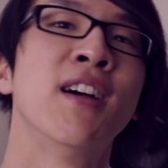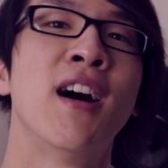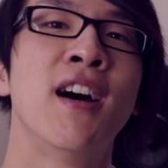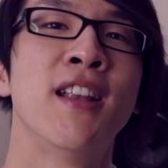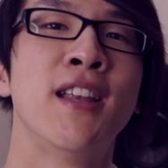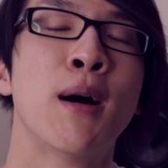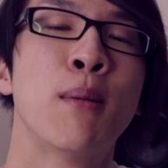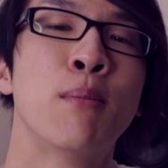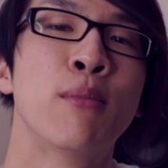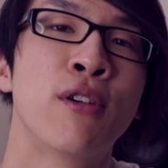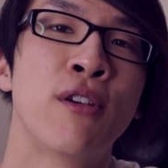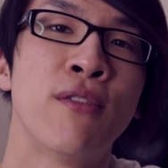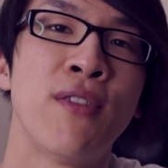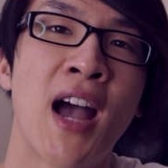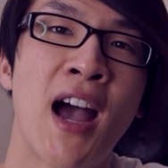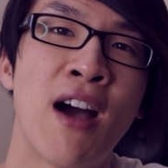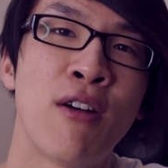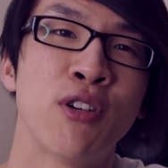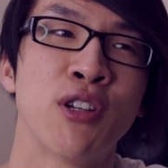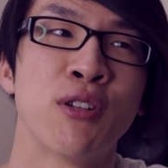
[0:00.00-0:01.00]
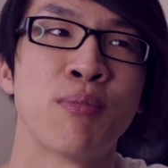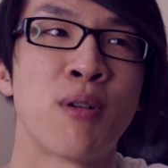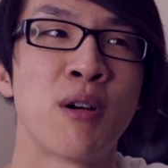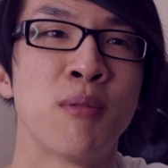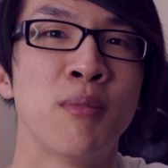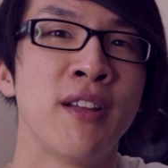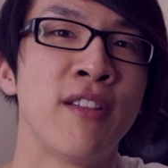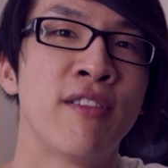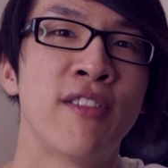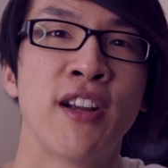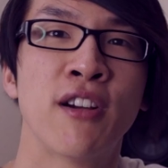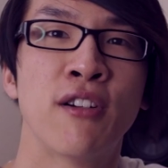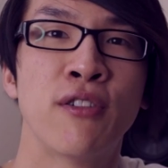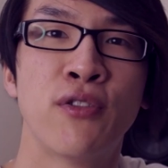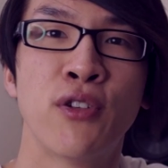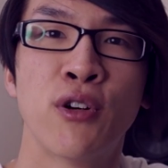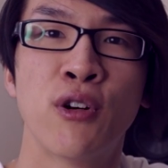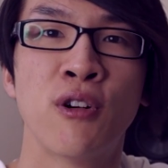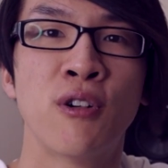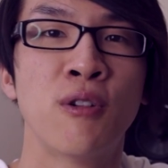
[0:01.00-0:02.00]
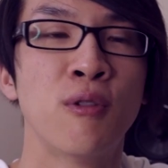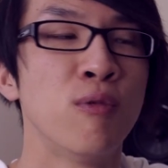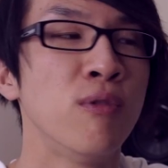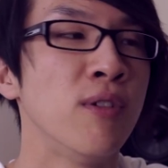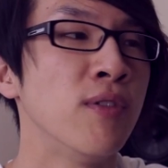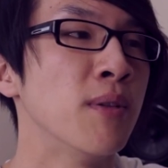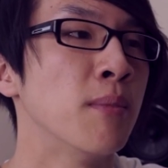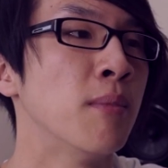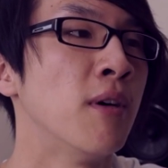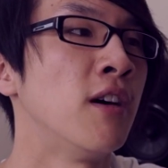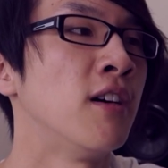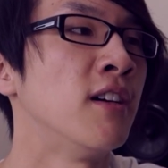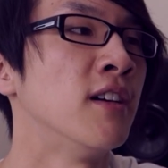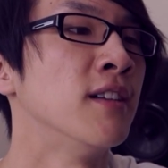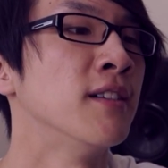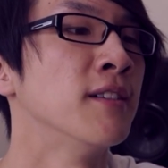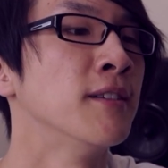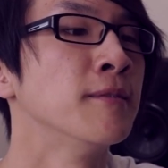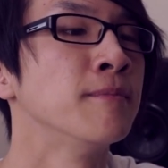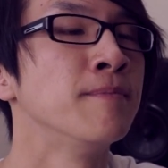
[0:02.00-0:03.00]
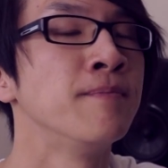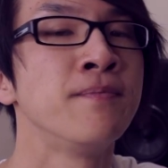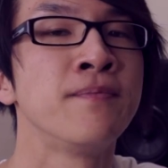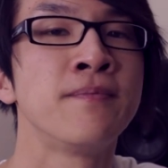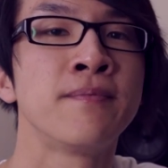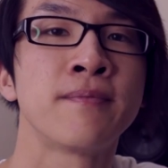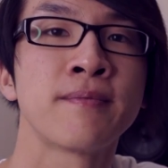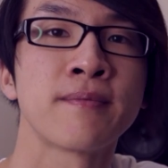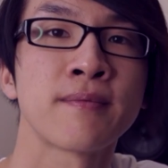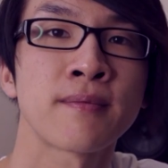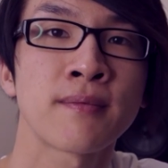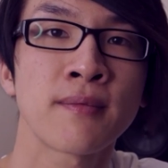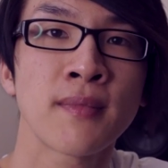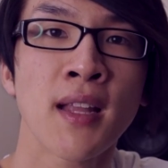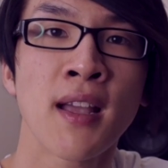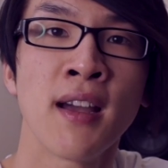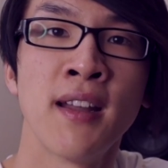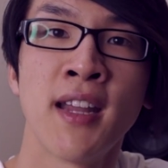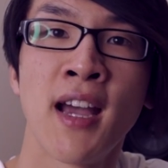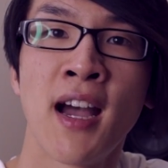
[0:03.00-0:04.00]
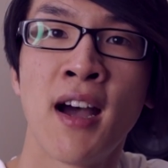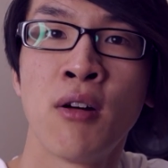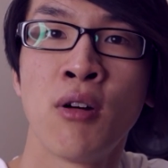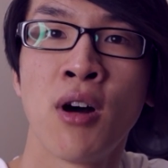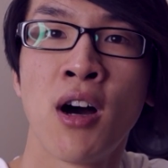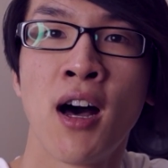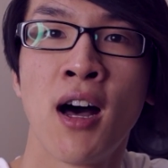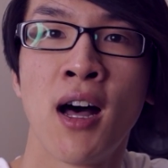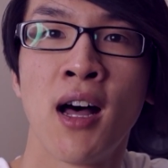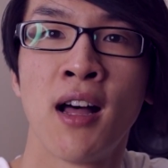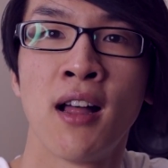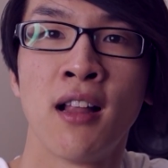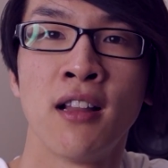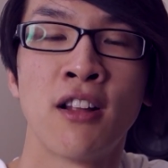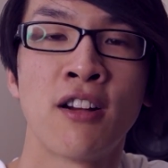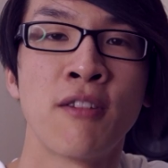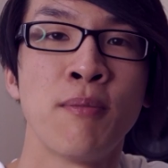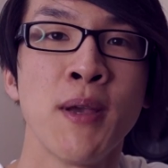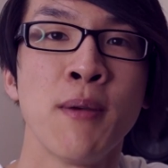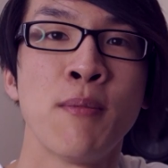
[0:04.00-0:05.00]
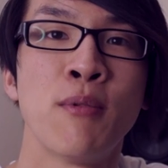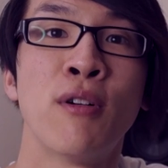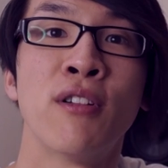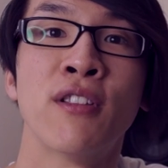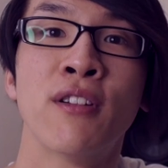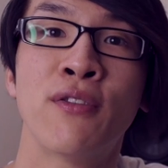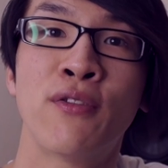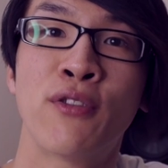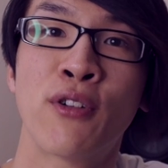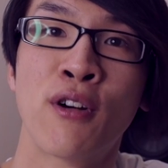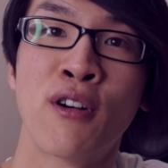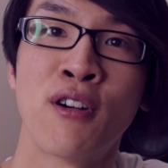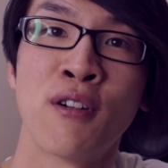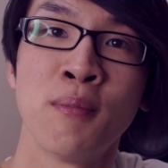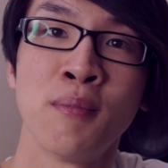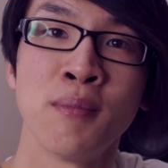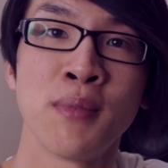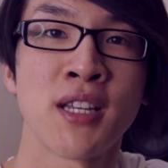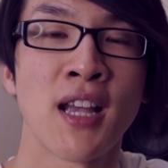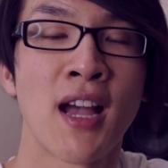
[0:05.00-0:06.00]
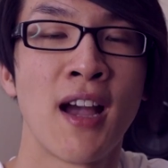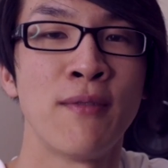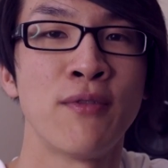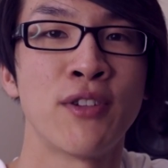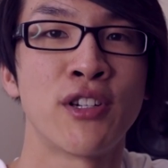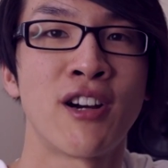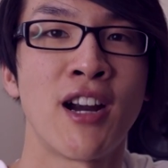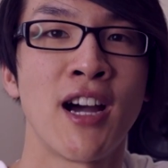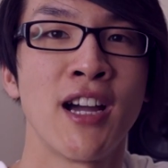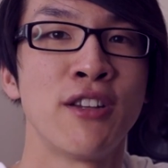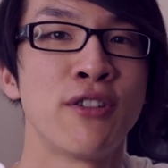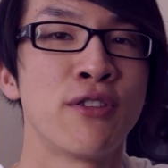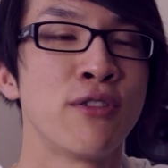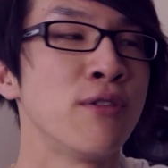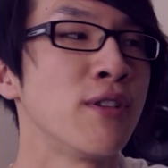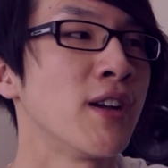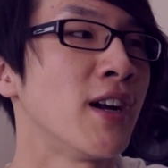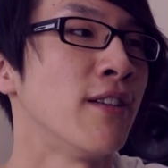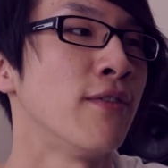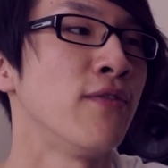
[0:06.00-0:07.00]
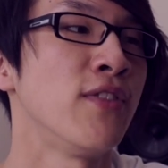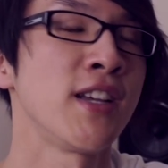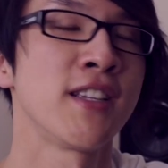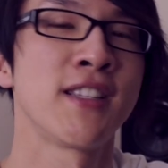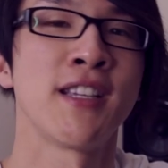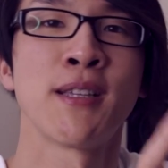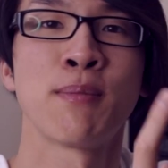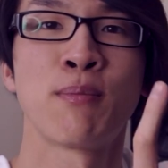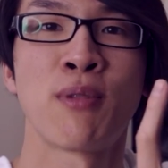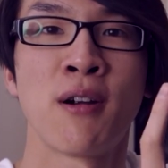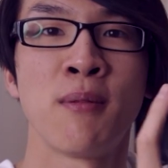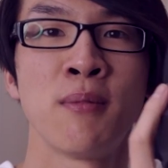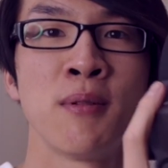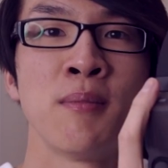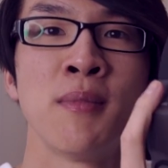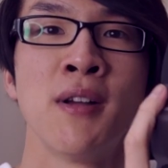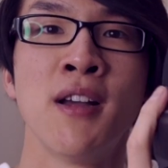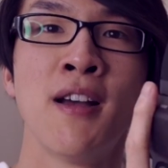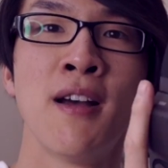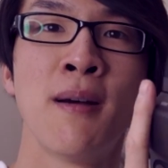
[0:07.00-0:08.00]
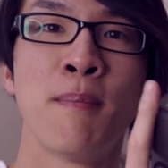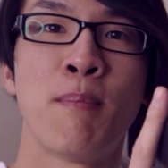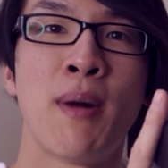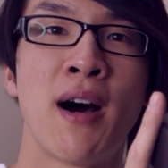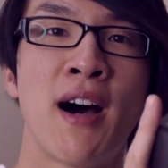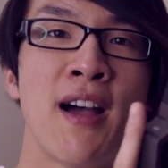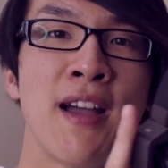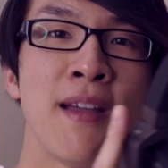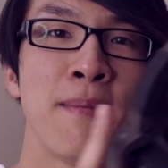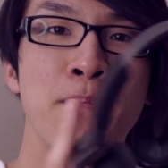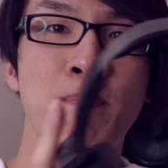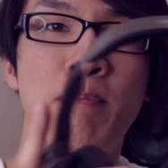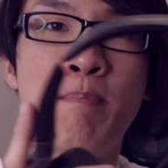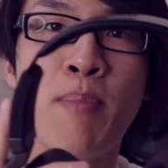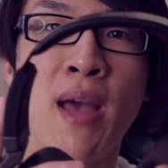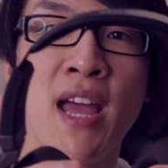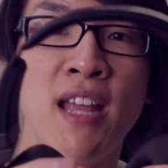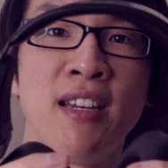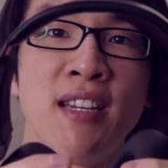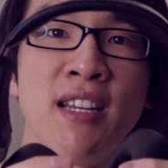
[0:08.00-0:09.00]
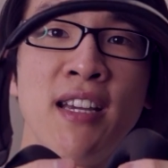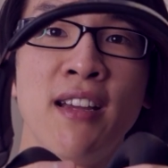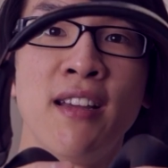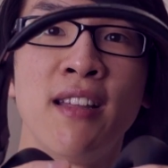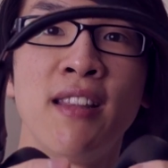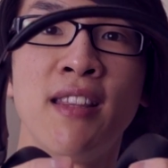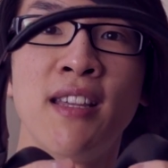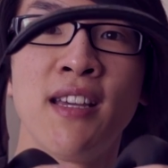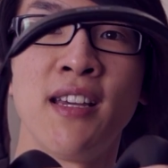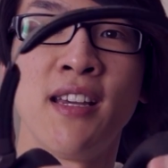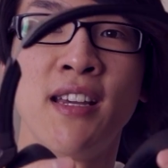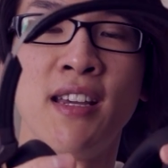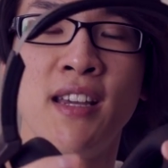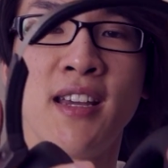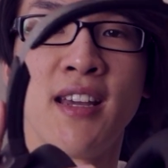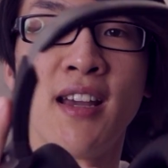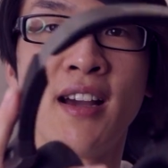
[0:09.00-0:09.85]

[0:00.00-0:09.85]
a number of hours, probably 3 or 4 with them on. Now, a lot of people on the forums have tried to kind of fix this problem by bending the